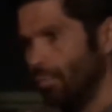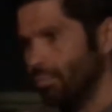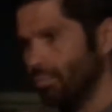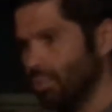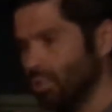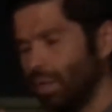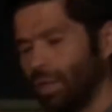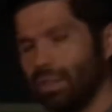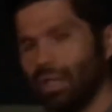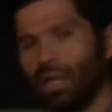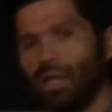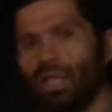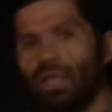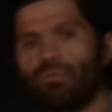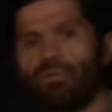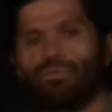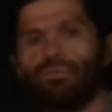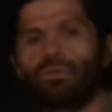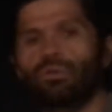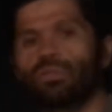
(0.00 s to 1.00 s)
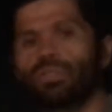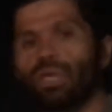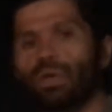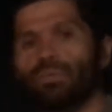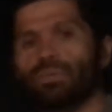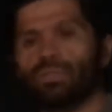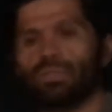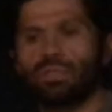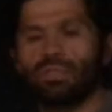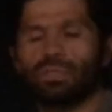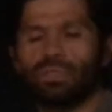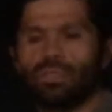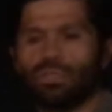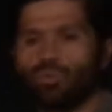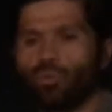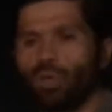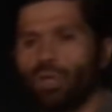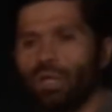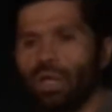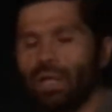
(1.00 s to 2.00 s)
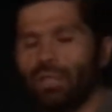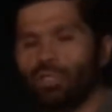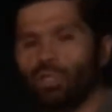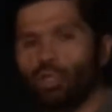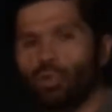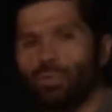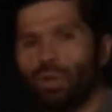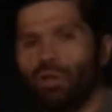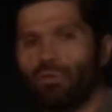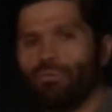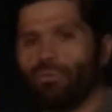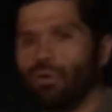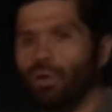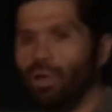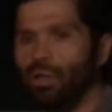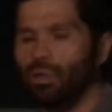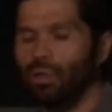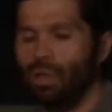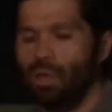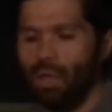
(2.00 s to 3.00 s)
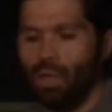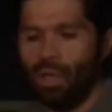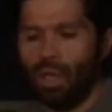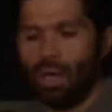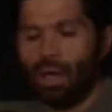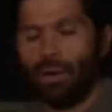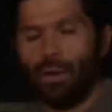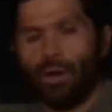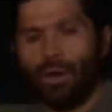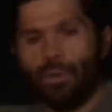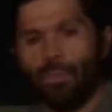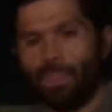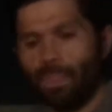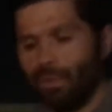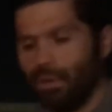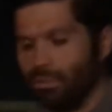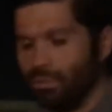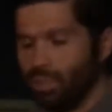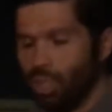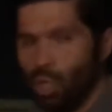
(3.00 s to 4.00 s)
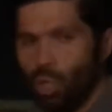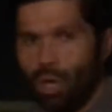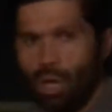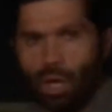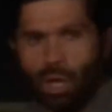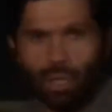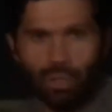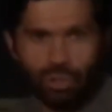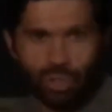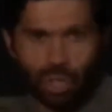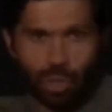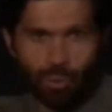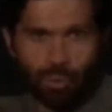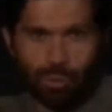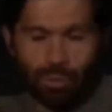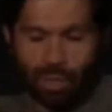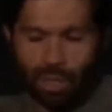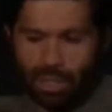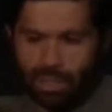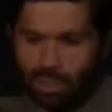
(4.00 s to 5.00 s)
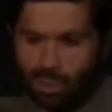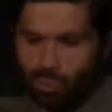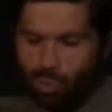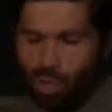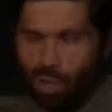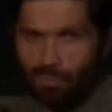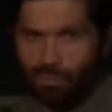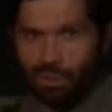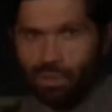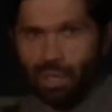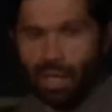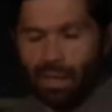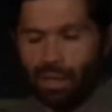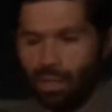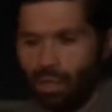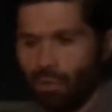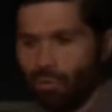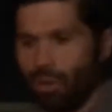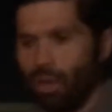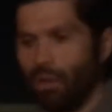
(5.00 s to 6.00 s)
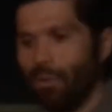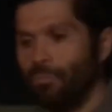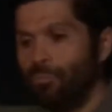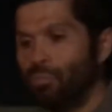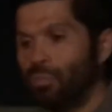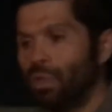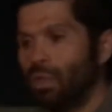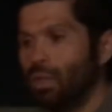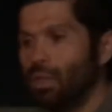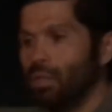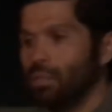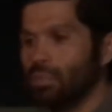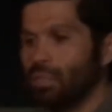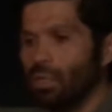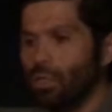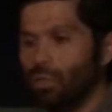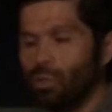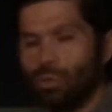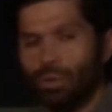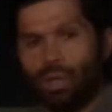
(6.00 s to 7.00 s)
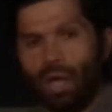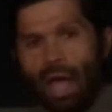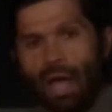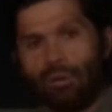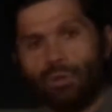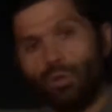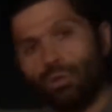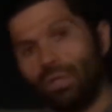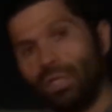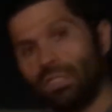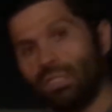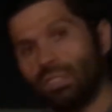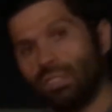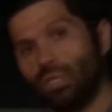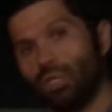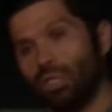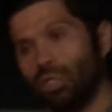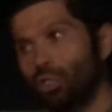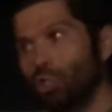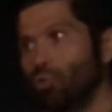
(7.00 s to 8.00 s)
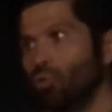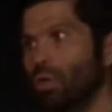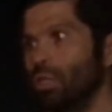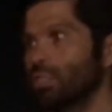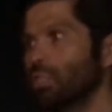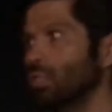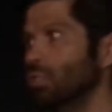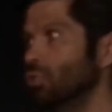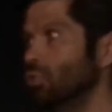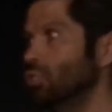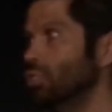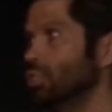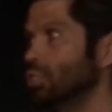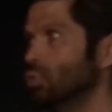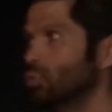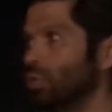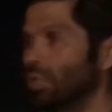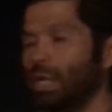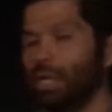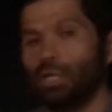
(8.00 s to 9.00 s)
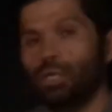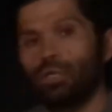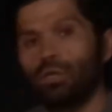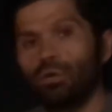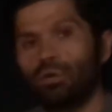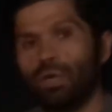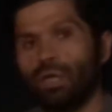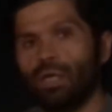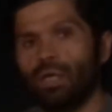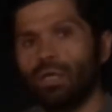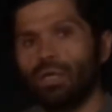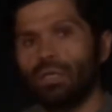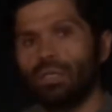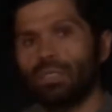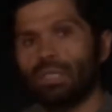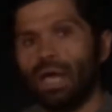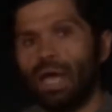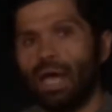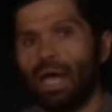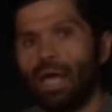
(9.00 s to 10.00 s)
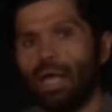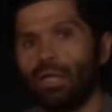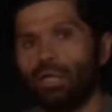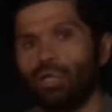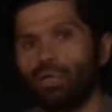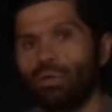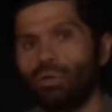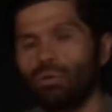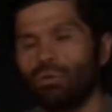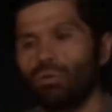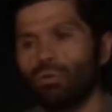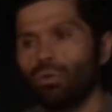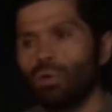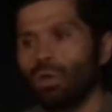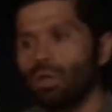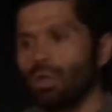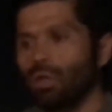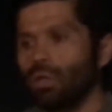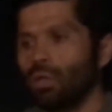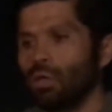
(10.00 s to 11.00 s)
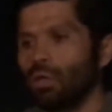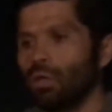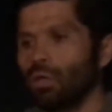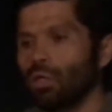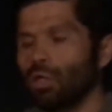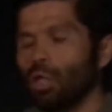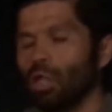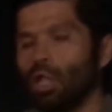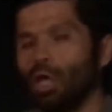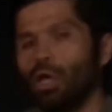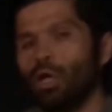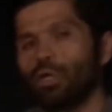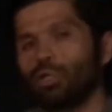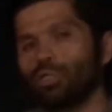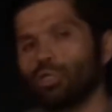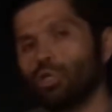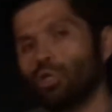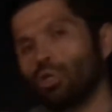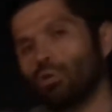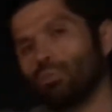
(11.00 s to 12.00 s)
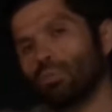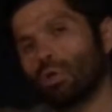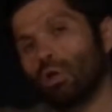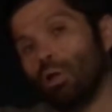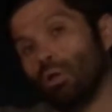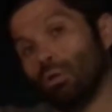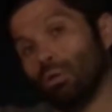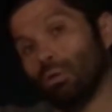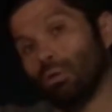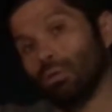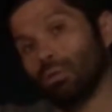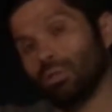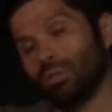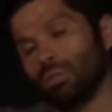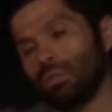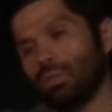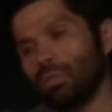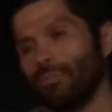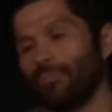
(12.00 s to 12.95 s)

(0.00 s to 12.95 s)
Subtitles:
So I thought I'd give a few tips. This is what I told my friend, and so I'll share with you guys as well. If you like it, great. So I don't necessarily do resolutions. What I do is I do long-term goals.